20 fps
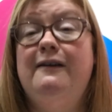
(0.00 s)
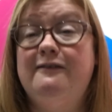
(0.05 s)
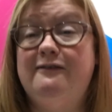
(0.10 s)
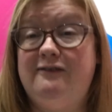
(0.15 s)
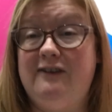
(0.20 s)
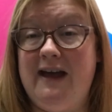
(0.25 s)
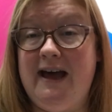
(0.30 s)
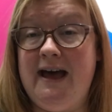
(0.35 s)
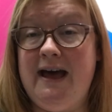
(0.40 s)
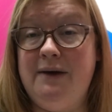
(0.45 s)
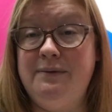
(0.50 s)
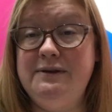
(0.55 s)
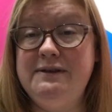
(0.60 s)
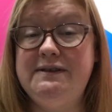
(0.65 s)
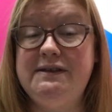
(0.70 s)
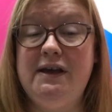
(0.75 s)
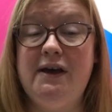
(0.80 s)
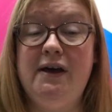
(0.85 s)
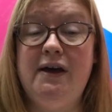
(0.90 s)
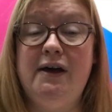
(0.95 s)

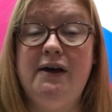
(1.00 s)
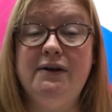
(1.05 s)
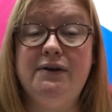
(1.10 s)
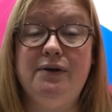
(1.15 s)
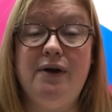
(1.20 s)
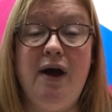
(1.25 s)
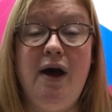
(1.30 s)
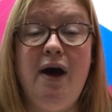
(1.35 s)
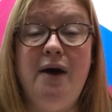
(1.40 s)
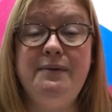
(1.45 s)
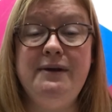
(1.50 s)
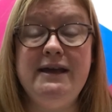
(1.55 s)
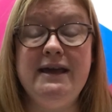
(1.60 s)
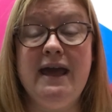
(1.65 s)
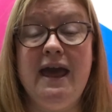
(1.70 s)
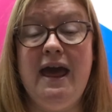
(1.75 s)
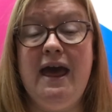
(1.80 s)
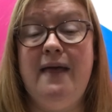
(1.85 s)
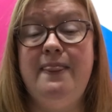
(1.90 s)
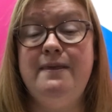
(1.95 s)
Flowers are
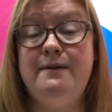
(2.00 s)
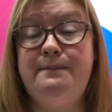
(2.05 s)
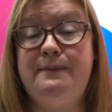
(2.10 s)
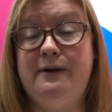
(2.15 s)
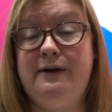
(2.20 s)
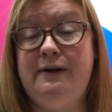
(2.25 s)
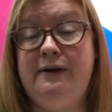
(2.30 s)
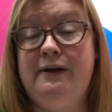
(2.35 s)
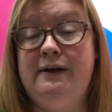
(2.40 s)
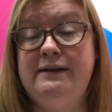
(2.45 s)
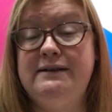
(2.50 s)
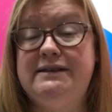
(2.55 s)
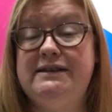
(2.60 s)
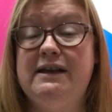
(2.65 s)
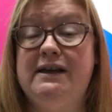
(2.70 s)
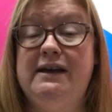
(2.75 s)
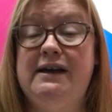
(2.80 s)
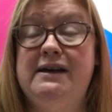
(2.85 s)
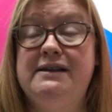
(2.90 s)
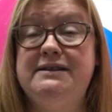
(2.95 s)
growing and the birds
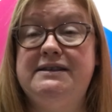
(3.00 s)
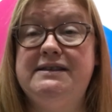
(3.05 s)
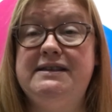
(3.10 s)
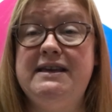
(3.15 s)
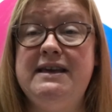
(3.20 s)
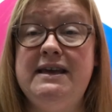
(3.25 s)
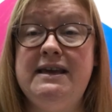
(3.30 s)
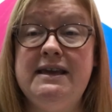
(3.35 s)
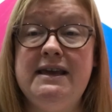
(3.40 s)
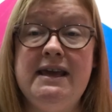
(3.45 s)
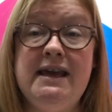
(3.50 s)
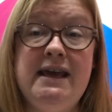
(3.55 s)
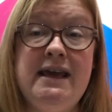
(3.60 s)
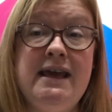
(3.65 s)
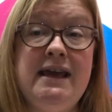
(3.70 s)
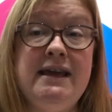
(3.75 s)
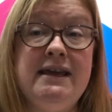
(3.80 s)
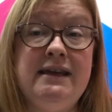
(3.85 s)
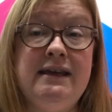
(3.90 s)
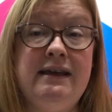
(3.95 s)
are
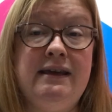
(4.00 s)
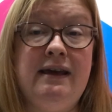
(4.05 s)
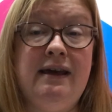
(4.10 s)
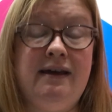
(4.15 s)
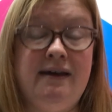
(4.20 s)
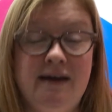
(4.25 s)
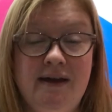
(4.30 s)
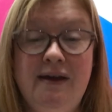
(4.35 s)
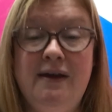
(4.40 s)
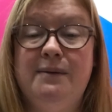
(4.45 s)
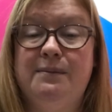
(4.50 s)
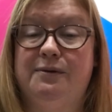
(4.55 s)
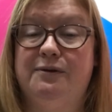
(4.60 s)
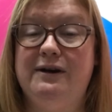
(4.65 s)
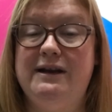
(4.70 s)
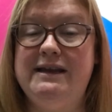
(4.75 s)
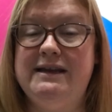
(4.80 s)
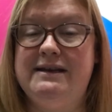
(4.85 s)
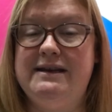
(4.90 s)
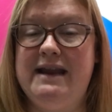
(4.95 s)
singing.
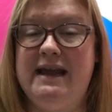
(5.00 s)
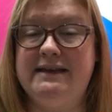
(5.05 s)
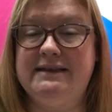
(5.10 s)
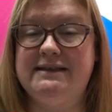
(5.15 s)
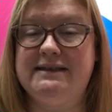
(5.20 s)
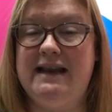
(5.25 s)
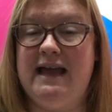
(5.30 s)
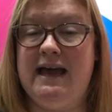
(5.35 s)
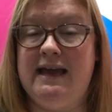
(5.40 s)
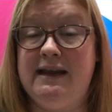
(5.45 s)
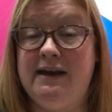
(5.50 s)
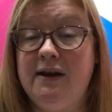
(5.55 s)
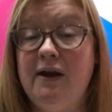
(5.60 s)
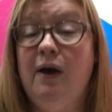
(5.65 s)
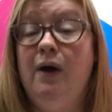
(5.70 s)
Brilliant. Next line.